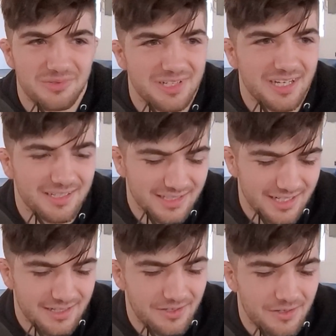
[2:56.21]
we'd get
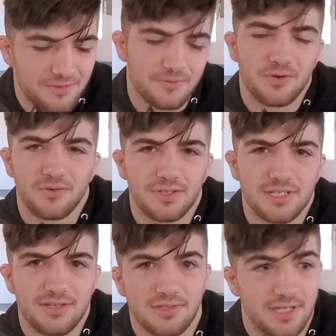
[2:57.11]
all four of us.
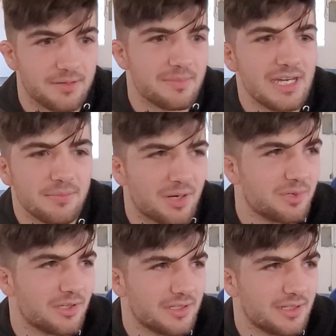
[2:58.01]
So it was me, my
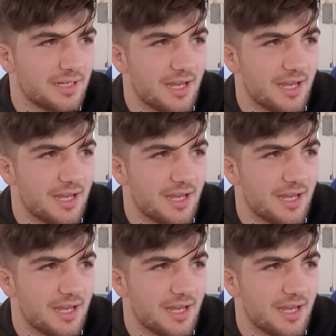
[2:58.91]
brother,